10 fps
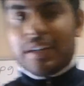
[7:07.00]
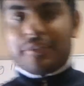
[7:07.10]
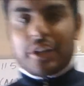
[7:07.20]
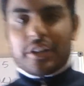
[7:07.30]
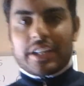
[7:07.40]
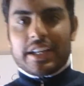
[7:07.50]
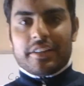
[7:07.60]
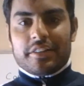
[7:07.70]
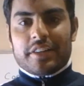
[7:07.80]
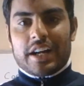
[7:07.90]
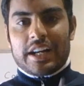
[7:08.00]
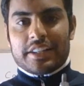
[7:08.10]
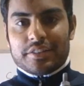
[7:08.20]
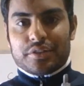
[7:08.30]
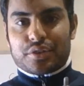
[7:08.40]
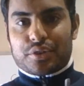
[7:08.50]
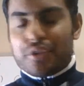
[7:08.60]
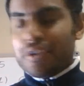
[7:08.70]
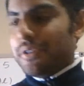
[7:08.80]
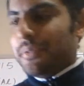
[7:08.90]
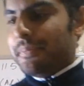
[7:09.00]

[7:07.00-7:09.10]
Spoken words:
I've got an iron screw,